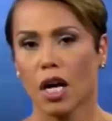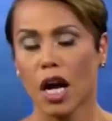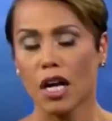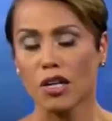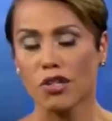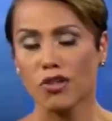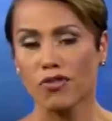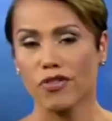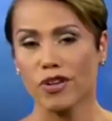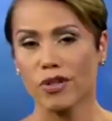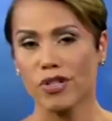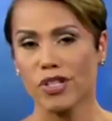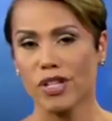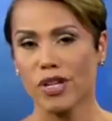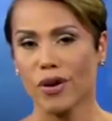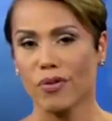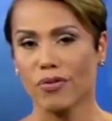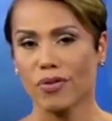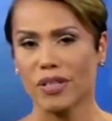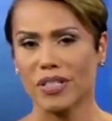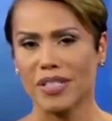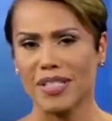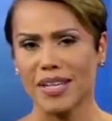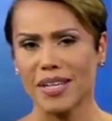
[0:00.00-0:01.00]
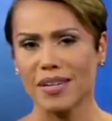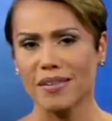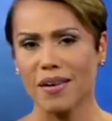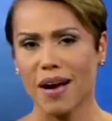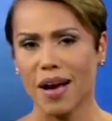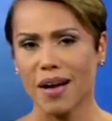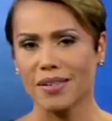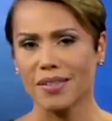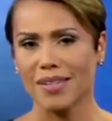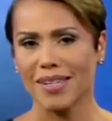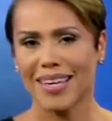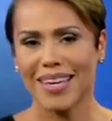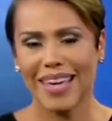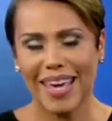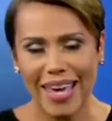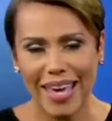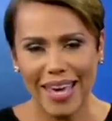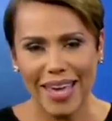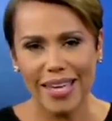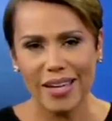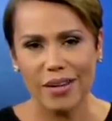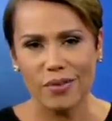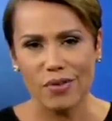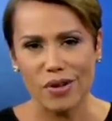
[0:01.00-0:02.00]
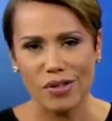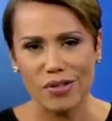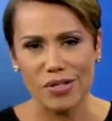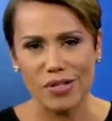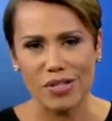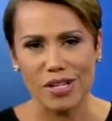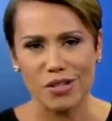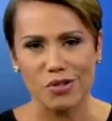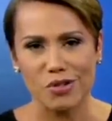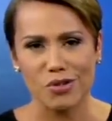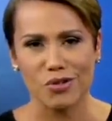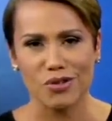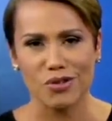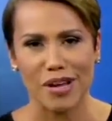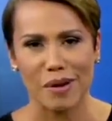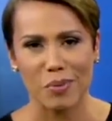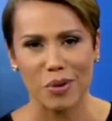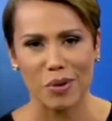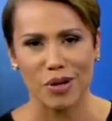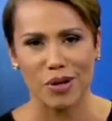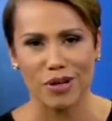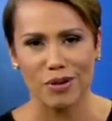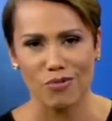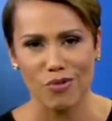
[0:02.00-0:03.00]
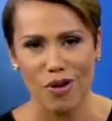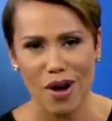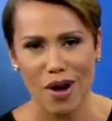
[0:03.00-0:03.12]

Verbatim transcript: Controversy over deer hunting in a residential neighborhood in